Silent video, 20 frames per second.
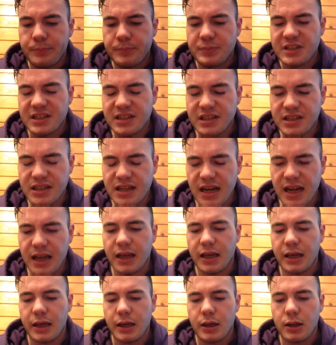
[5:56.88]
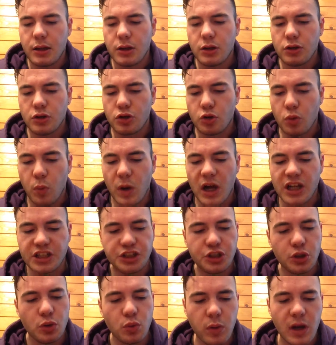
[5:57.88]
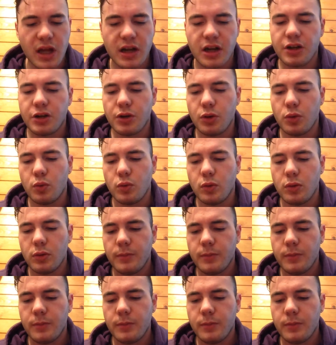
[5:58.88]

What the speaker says: stick to what you want to do.